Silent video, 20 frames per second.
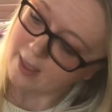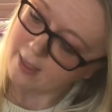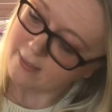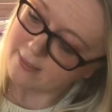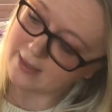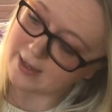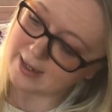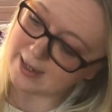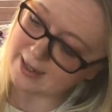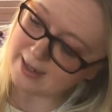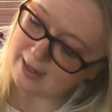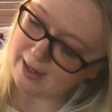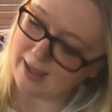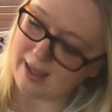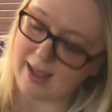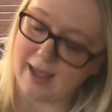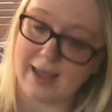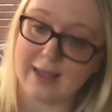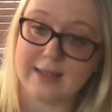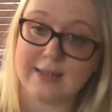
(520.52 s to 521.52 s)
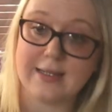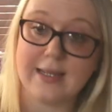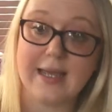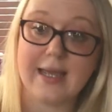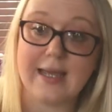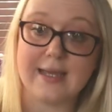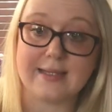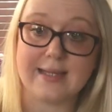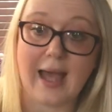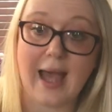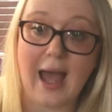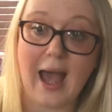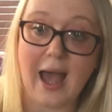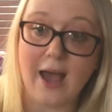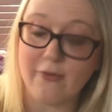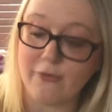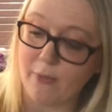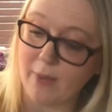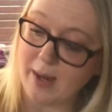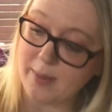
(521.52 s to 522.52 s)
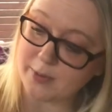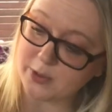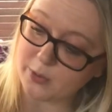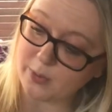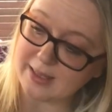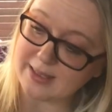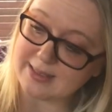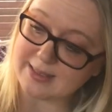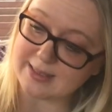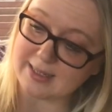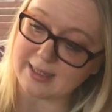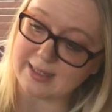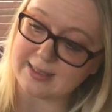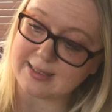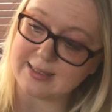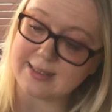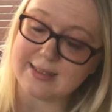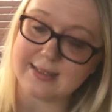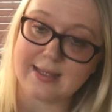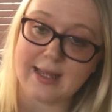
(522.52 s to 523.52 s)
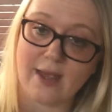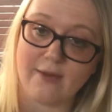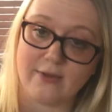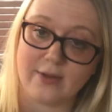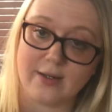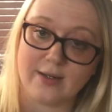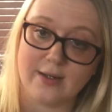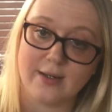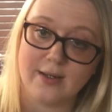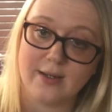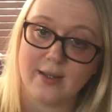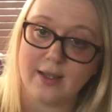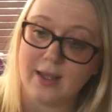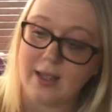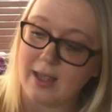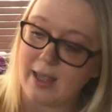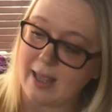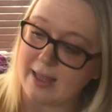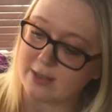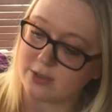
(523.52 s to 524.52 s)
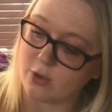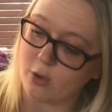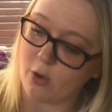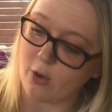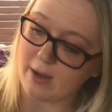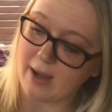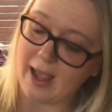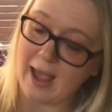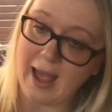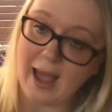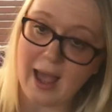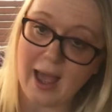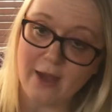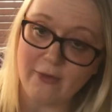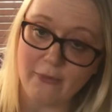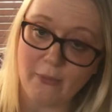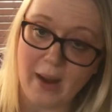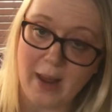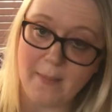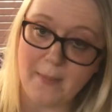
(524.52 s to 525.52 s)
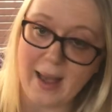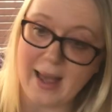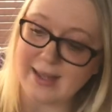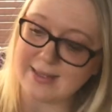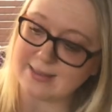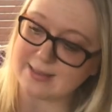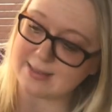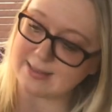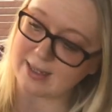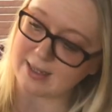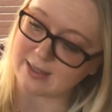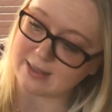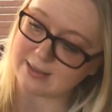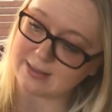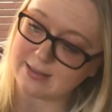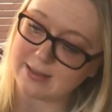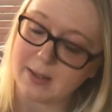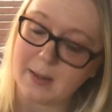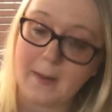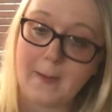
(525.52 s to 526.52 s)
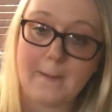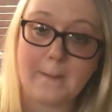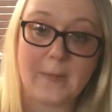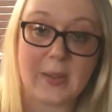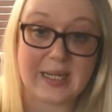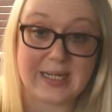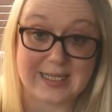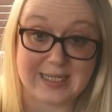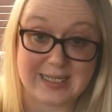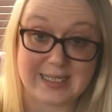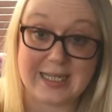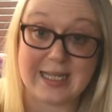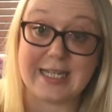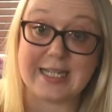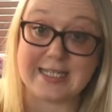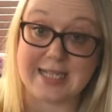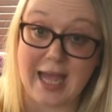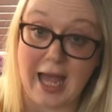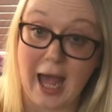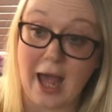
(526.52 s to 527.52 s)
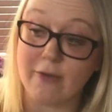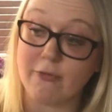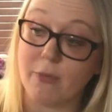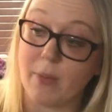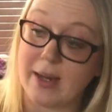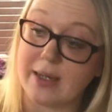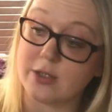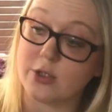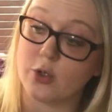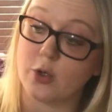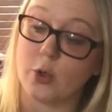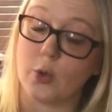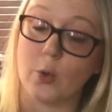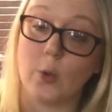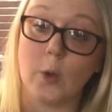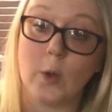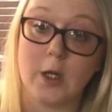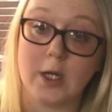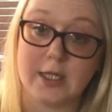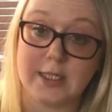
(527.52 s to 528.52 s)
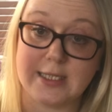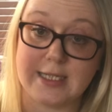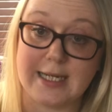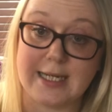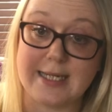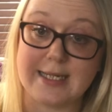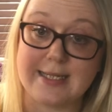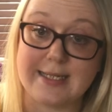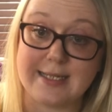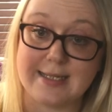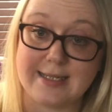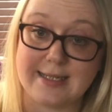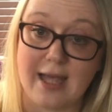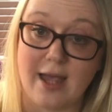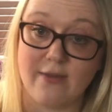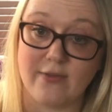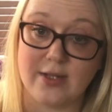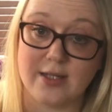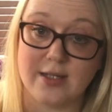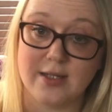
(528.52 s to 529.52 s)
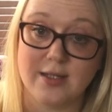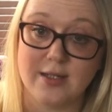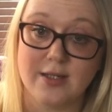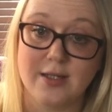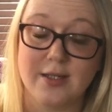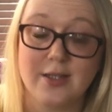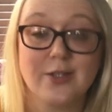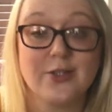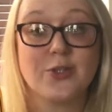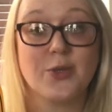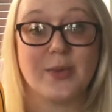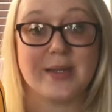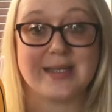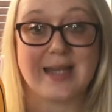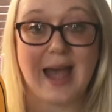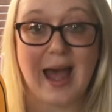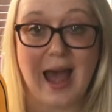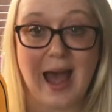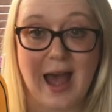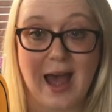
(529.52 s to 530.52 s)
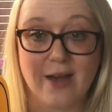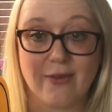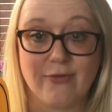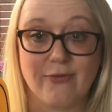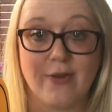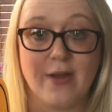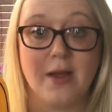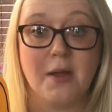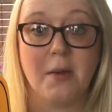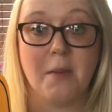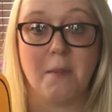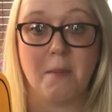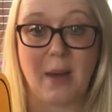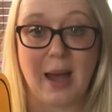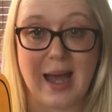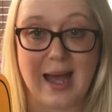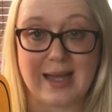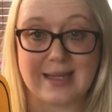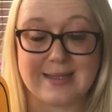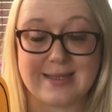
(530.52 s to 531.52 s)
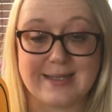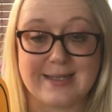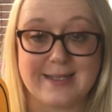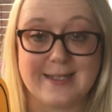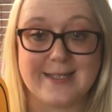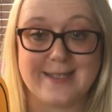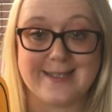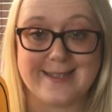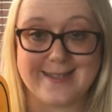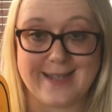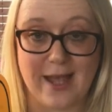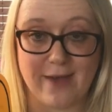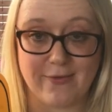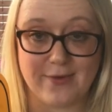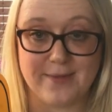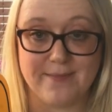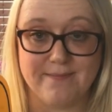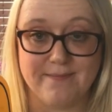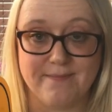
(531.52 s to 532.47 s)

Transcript: The little hand is halfway between 6 and 7. It's gone halfway past 6, but it still has halfway to go until it's at 7. So it's 7:30.